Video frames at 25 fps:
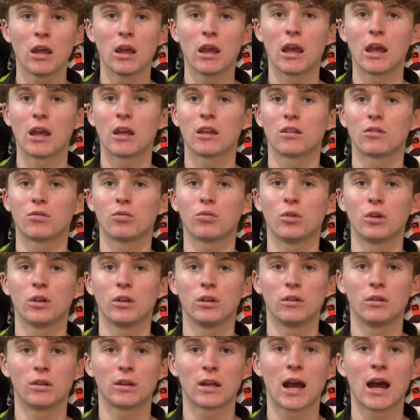it
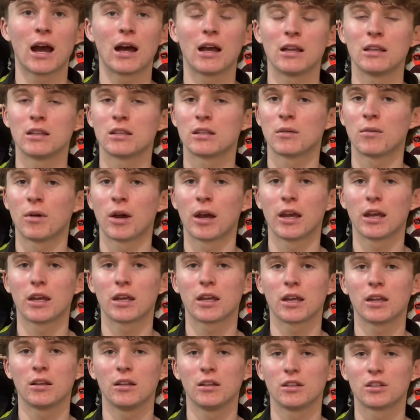would cut into my
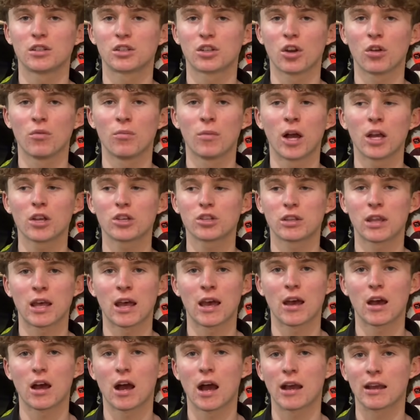Achilles so much
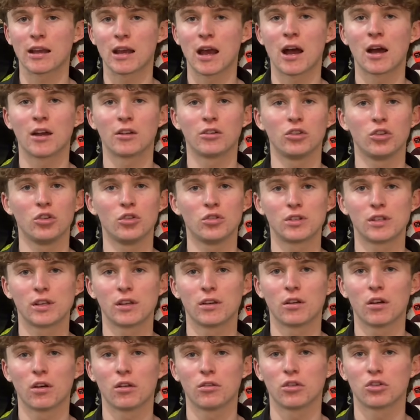that I can't use
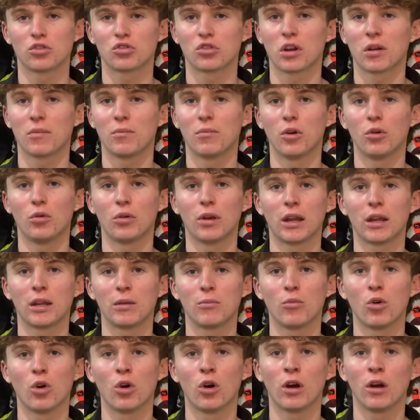it on the treadmill
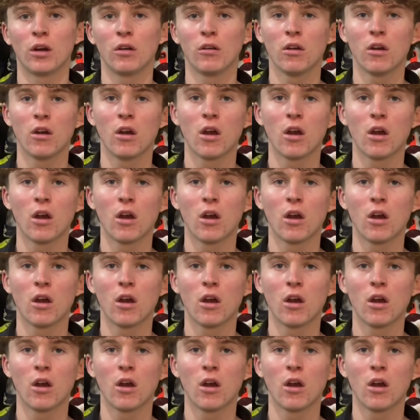anymore.